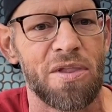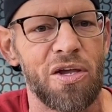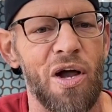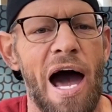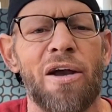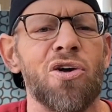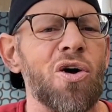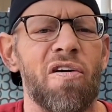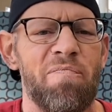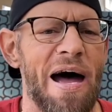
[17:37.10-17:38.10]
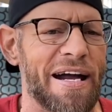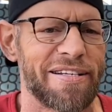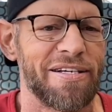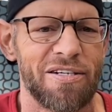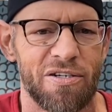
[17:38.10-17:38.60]
I don't know if back in
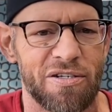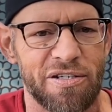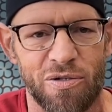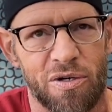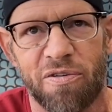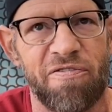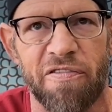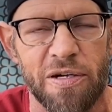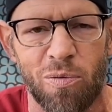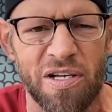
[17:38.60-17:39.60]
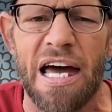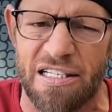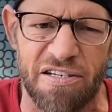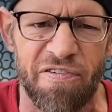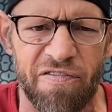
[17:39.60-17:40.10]
the, or 50, yeah, is
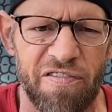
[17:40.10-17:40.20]
he 50, 51?